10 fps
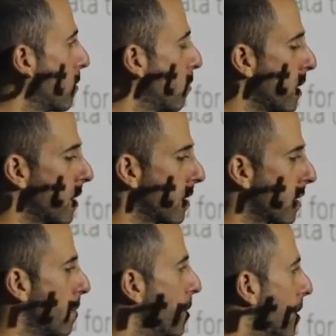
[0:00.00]
waiting to
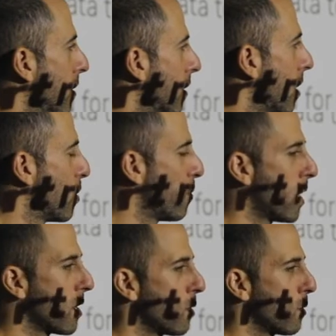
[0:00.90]
come and
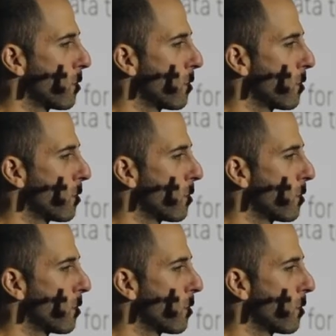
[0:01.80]
bite you.